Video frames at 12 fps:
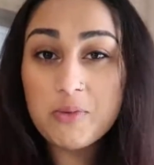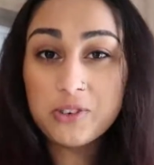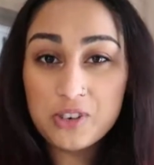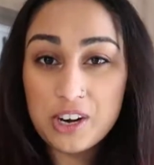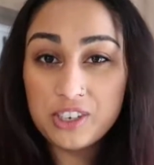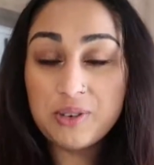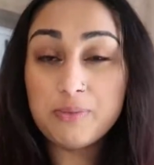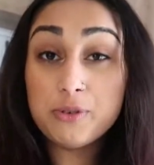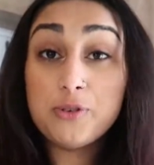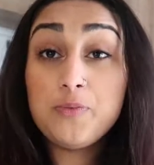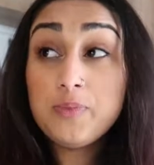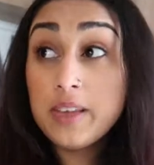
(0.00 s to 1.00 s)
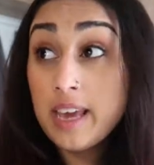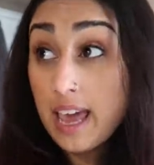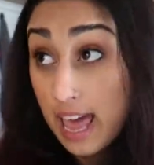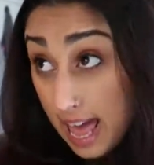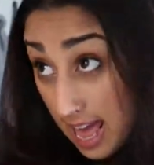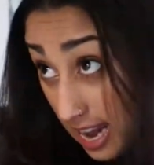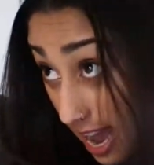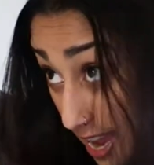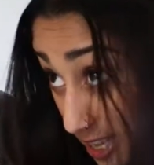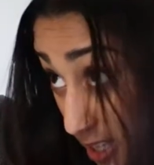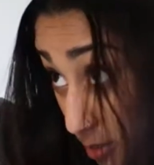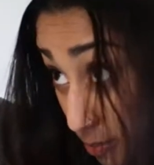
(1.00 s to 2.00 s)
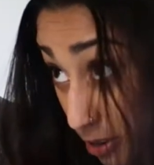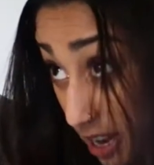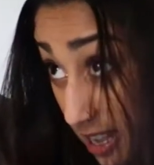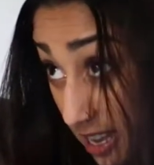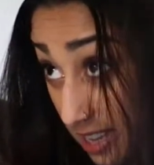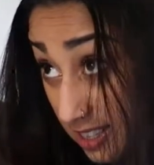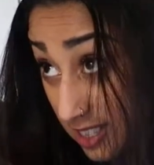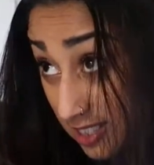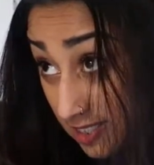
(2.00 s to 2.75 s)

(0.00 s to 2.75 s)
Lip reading: dry shampoo, and I spray that